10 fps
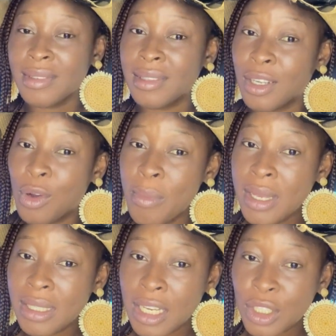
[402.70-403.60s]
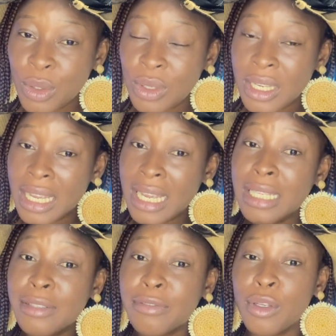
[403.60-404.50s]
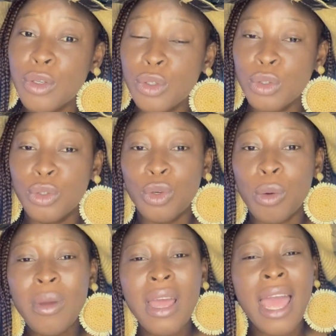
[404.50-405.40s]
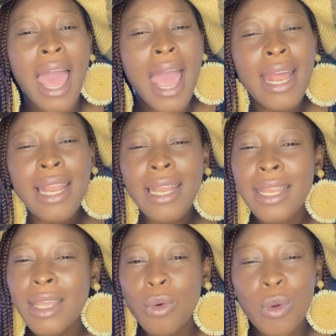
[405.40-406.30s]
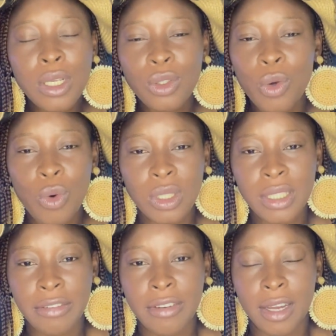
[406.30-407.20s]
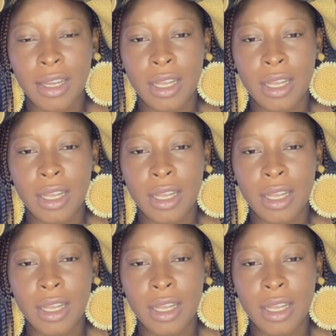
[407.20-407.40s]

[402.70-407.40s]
The comment section is for you to drop any question whatsoever.